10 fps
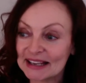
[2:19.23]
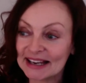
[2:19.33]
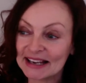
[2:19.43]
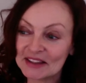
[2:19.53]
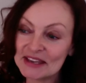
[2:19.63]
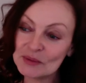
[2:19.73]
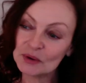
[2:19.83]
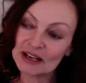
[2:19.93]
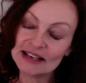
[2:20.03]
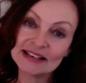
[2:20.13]
And I think what
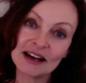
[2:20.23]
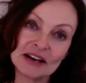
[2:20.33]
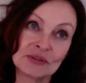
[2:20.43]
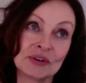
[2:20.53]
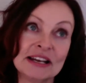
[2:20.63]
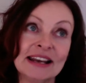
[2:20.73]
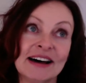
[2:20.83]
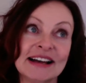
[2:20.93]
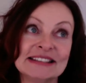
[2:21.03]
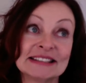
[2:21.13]
I kind of
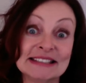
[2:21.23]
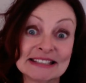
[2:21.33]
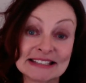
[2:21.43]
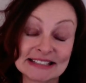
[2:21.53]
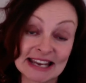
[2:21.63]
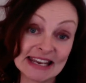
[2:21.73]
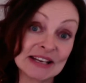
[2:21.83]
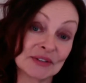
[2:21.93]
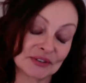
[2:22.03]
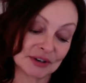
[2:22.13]
realise and take
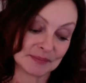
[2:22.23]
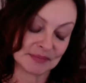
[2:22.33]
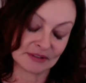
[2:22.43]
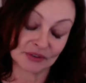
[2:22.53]
from